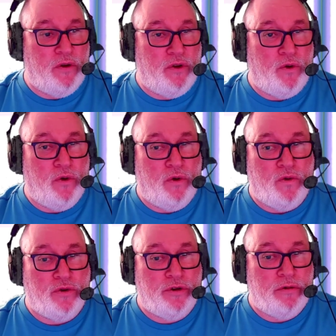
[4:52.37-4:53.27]
or
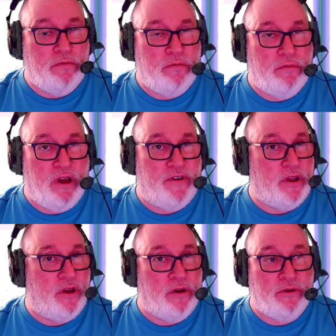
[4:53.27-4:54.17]
euros, whatever
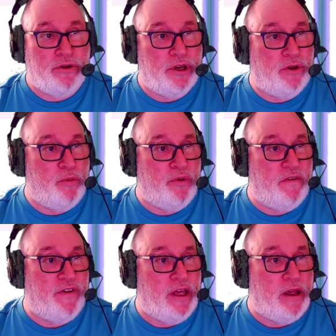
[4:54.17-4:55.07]
currency you
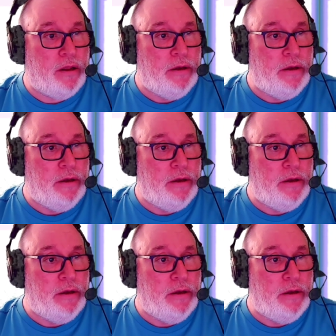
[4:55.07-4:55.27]
prefer.